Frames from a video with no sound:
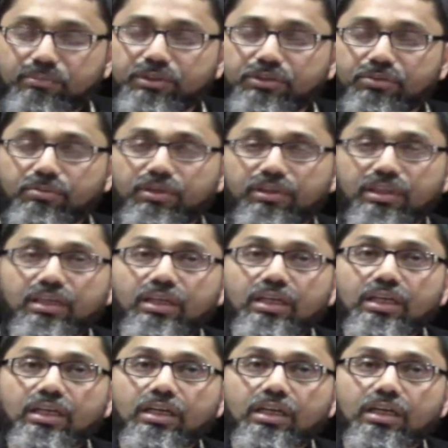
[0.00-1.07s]
al-Tirmidhi,
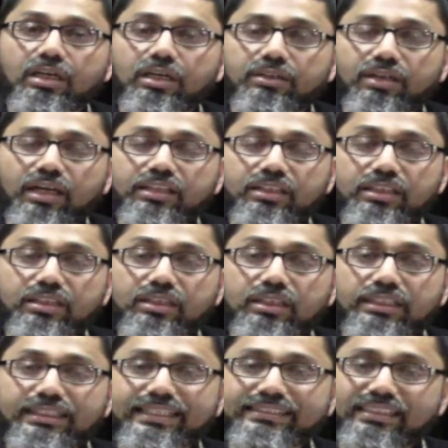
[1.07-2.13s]
uh, rather
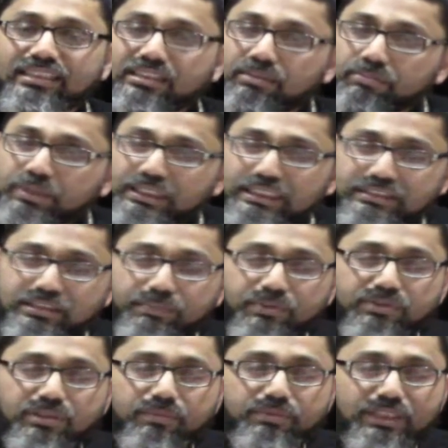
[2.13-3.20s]
that's a completely
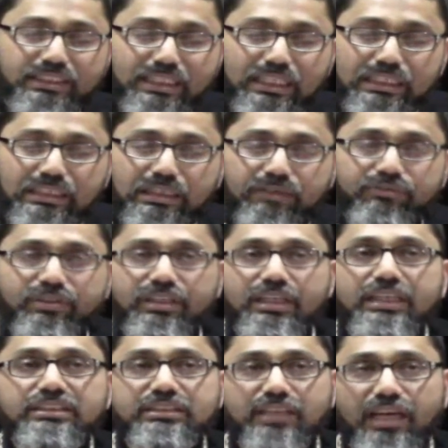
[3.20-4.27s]
separate subject and if there
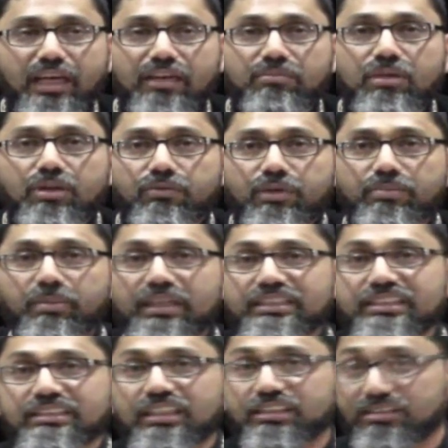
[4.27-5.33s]
is time, we may
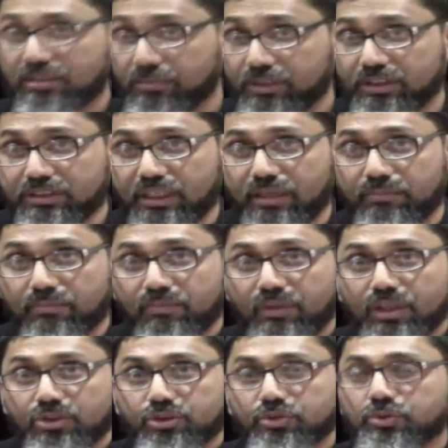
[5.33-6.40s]
discuss it some other time.
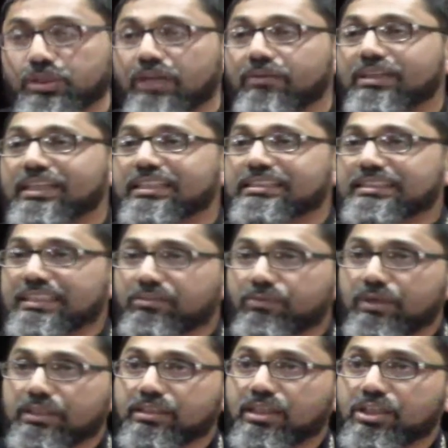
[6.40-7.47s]
So today we're going to stick
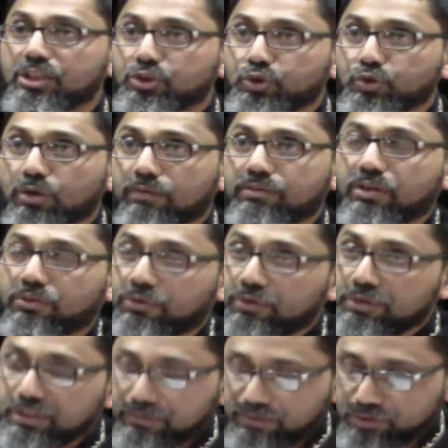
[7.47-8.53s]
with the issue of the
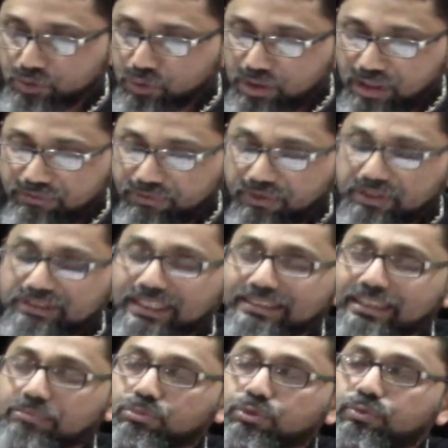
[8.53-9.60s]
authority of the Sunnah first
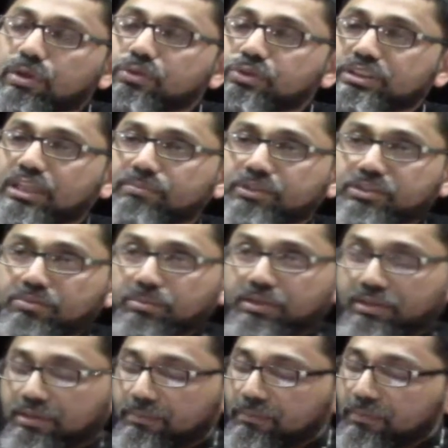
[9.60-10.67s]
and then move on to Jam' al-Tirmidhi.